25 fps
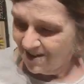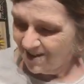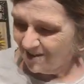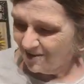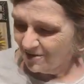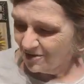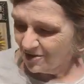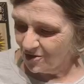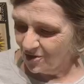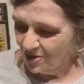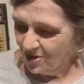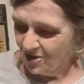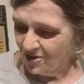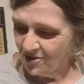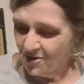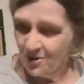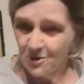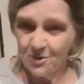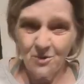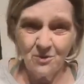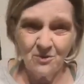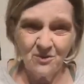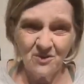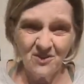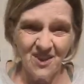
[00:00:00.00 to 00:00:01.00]
I was going to
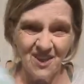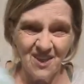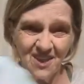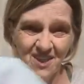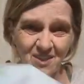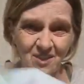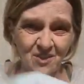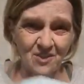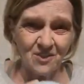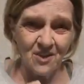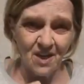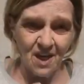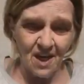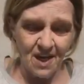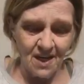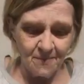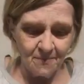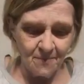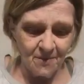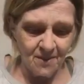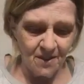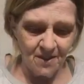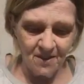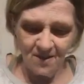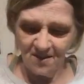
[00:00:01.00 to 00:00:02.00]
do this
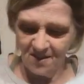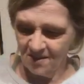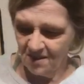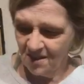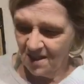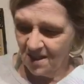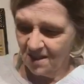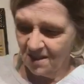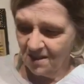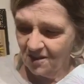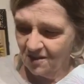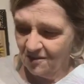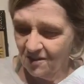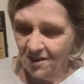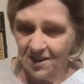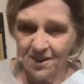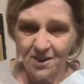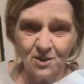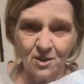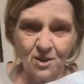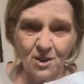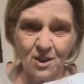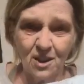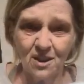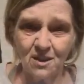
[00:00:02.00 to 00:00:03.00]
napkin and
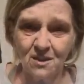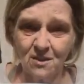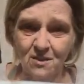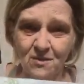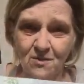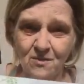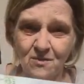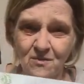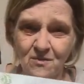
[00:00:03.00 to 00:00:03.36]
glitter it.